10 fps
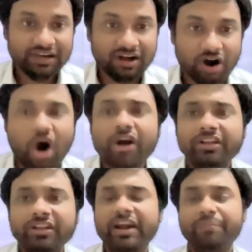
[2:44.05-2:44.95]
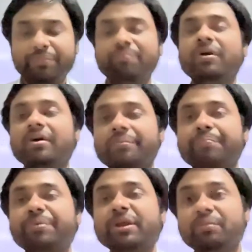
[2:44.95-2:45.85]
or there are
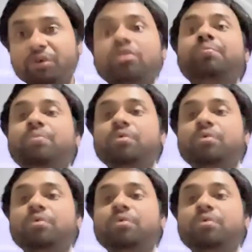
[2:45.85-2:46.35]
pre-built